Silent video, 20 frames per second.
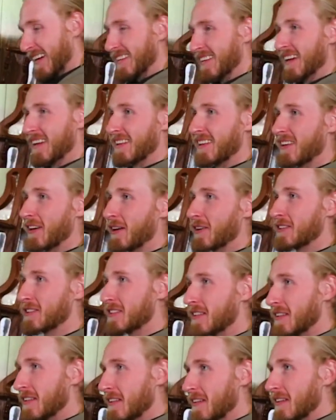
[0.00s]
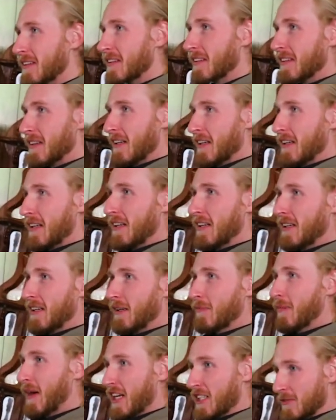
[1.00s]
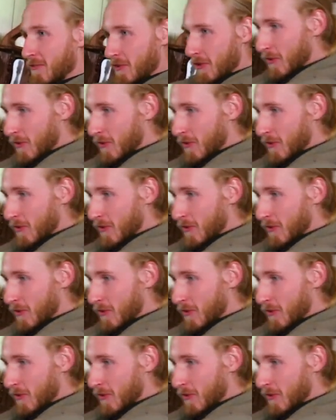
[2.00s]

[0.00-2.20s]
and then he goes, patch him